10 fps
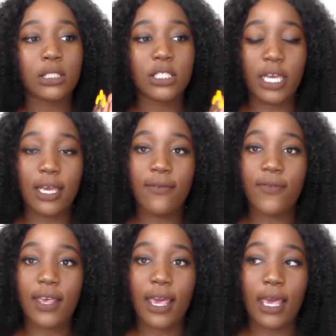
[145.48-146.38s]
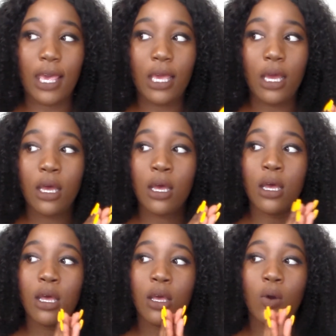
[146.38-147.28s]
JFK,
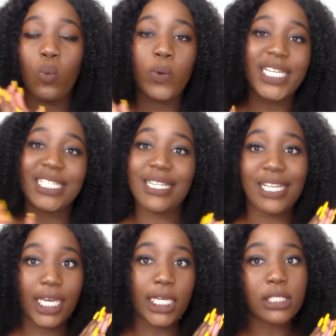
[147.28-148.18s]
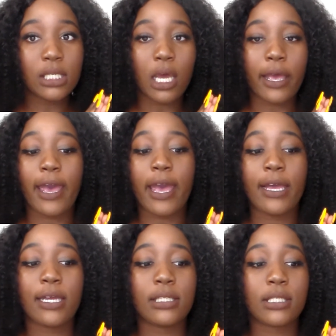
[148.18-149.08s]
we delayed,
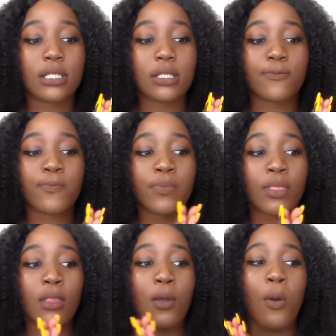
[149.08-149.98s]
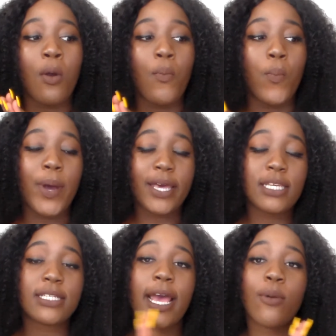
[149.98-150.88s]
and by
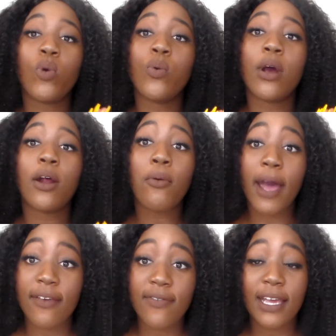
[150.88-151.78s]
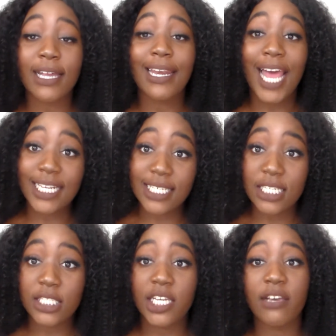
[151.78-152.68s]
the time we were arriving and landing
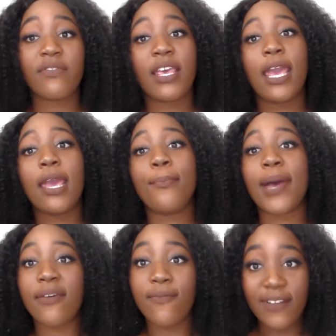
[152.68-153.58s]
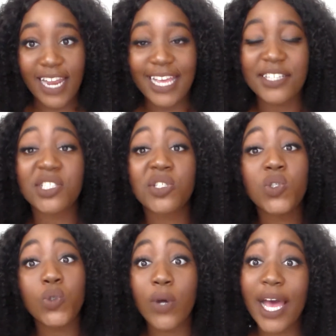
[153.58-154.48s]
in JFK, my flight
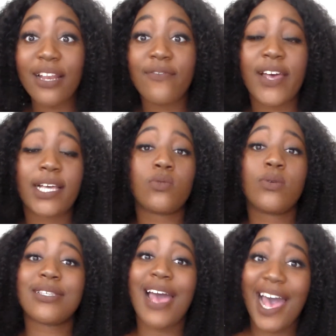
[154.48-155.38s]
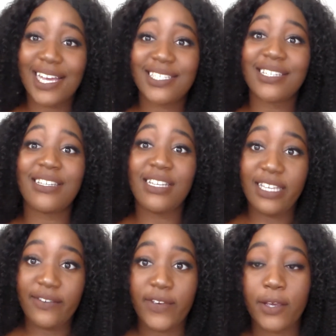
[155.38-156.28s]
to Halifax was actually
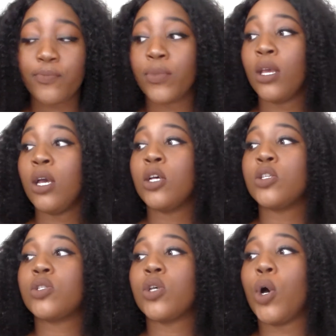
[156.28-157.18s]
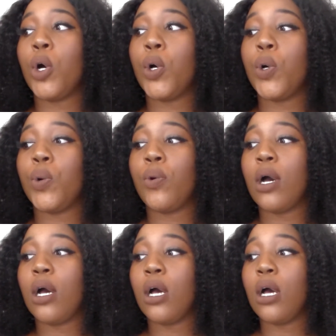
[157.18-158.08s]
leaving. So